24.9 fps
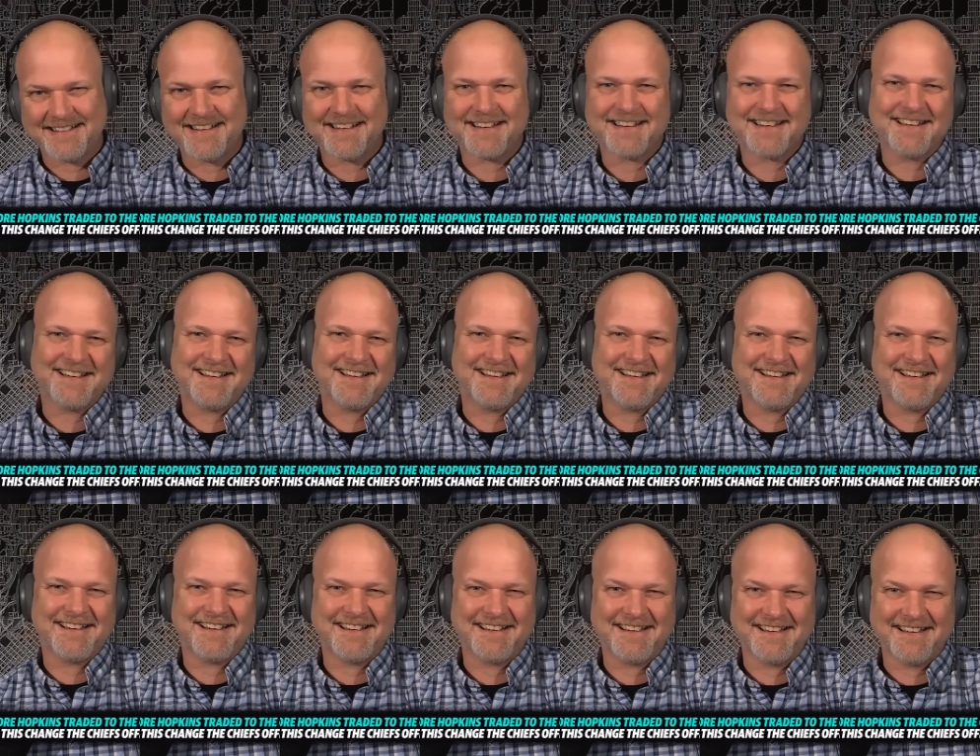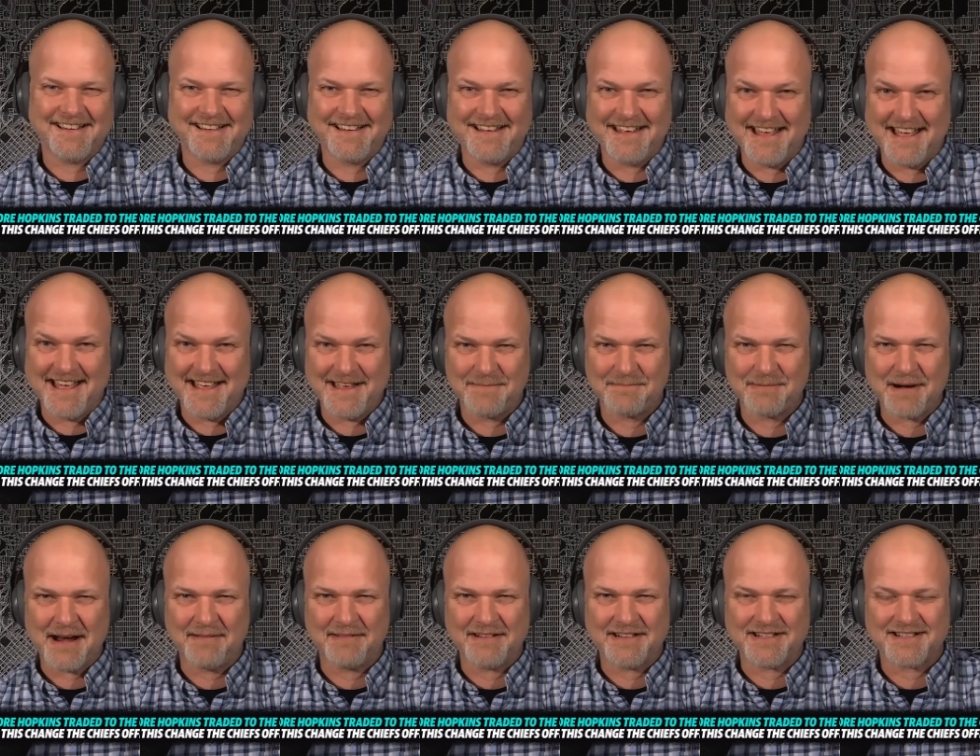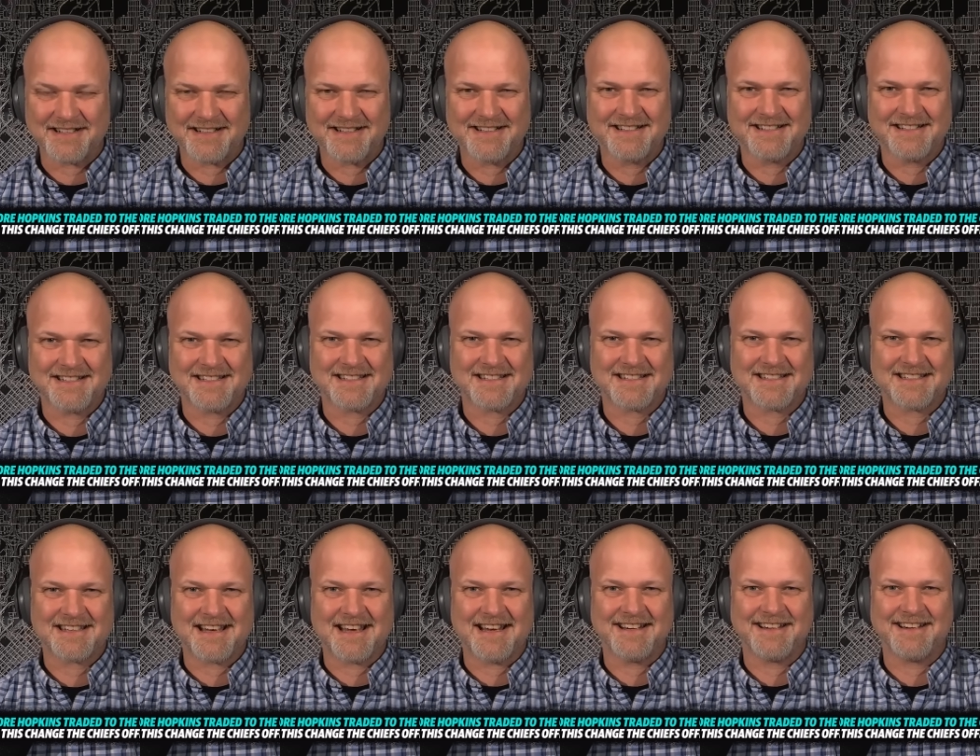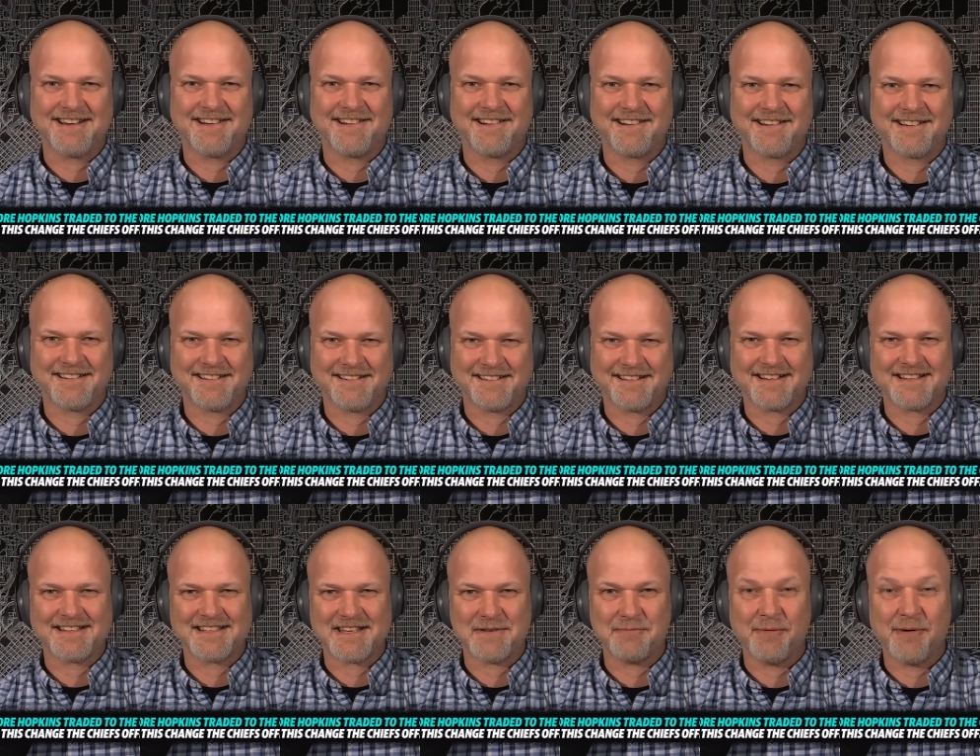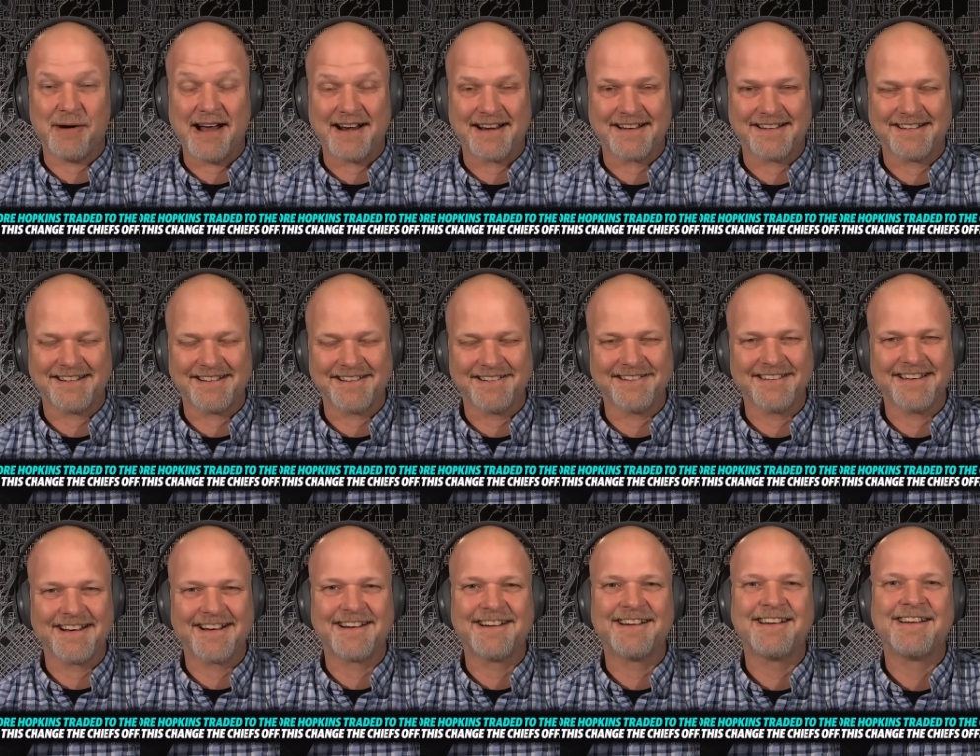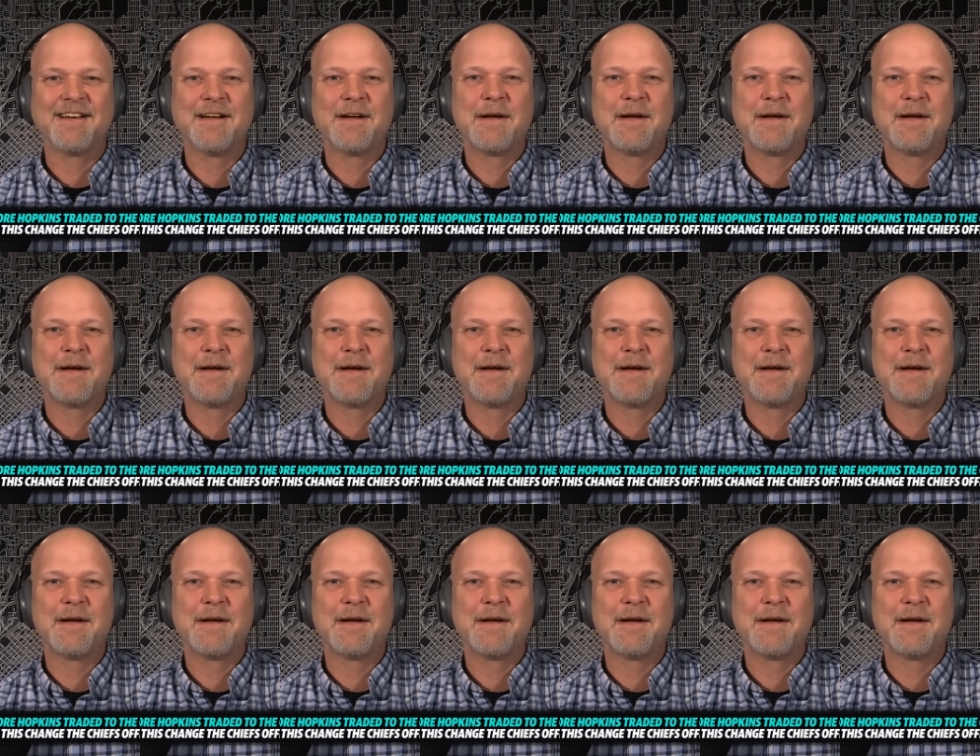Like, ah, uh, yeah, you probably should have just signed Derrick because he wanted to go there.